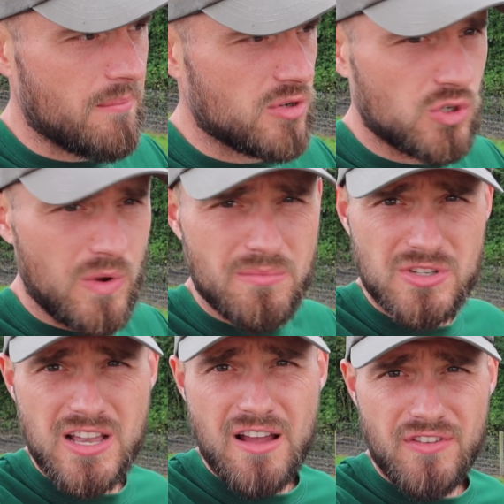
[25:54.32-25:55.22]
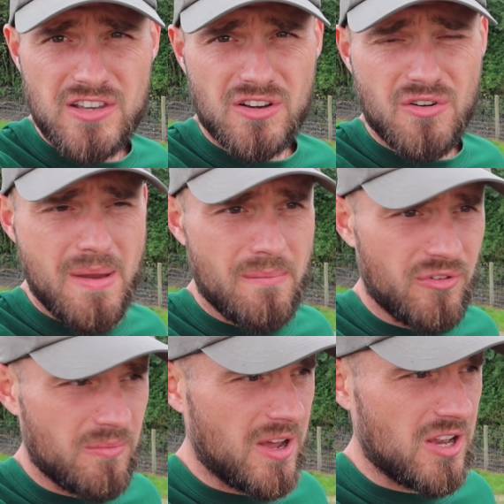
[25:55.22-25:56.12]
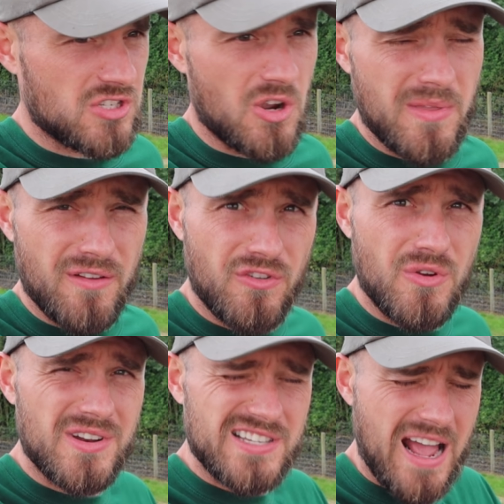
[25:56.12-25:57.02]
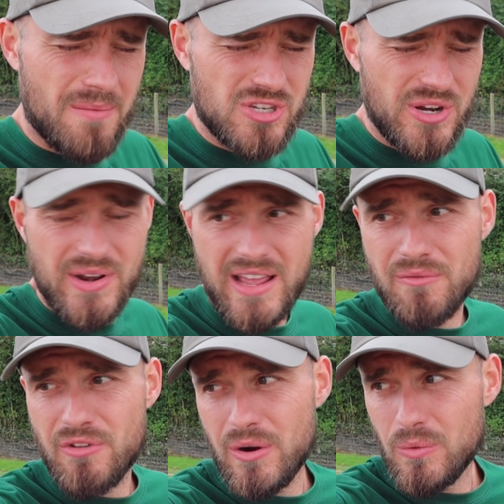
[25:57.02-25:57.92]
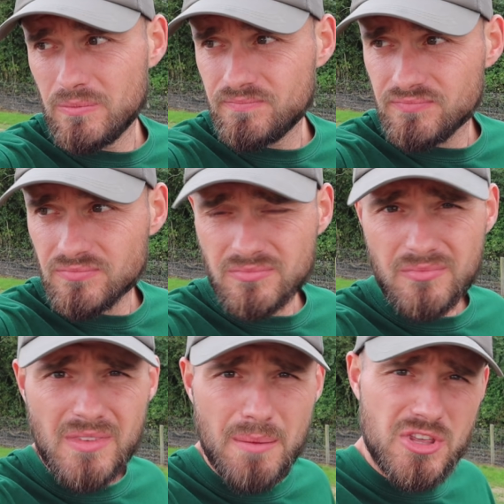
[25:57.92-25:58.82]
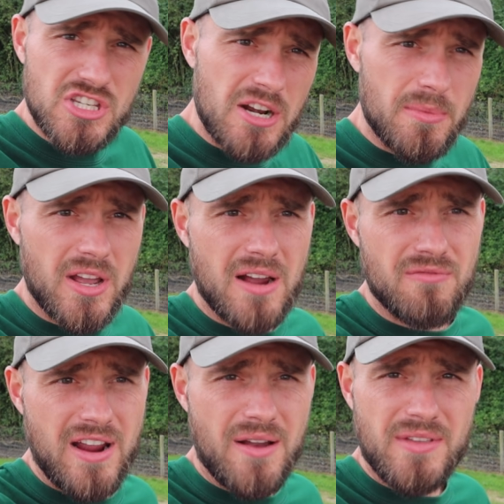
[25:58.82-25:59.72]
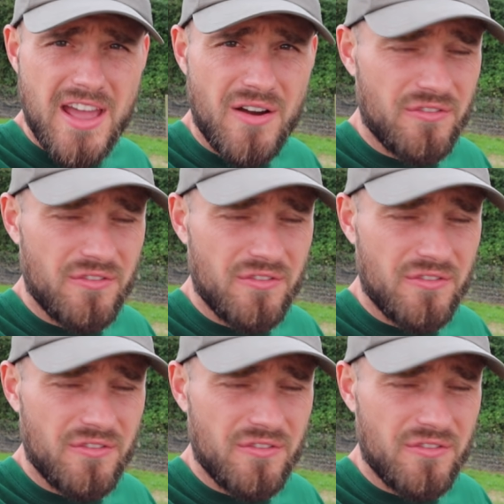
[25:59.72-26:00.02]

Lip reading: swim service, I remember from last time, and the food is absolutely unreal. But the gentleman come round, yeah,